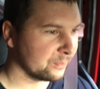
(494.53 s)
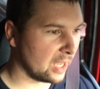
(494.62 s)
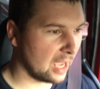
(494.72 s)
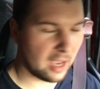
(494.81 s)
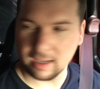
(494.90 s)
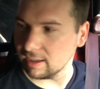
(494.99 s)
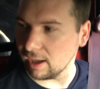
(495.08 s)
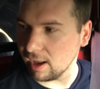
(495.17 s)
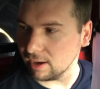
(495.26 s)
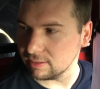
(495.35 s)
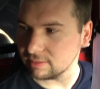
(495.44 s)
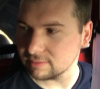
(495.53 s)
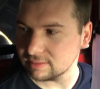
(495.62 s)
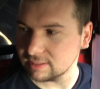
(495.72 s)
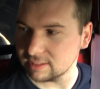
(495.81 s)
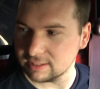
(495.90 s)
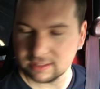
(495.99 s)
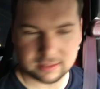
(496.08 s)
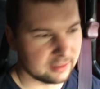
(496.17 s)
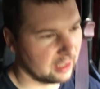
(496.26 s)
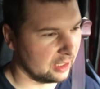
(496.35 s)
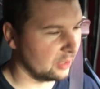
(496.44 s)
Yeah, I
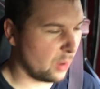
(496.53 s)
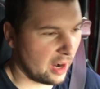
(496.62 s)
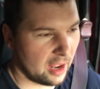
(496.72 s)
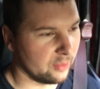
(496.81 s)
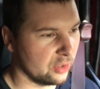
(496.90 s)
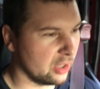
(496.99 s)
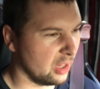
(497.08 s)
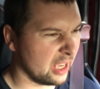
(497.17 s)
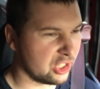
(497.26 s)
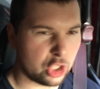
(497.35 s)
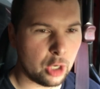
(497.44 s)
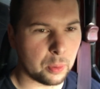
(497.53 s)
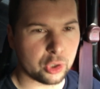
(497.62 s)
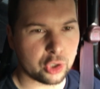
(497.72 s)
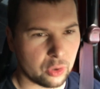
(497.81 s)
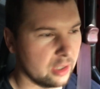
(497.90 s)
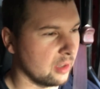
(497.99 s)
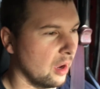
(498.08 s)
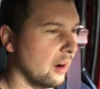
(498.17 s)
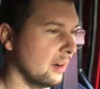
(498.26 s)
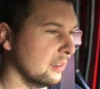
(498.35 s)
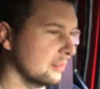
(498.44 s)
know. Whatever, they're like super street tires.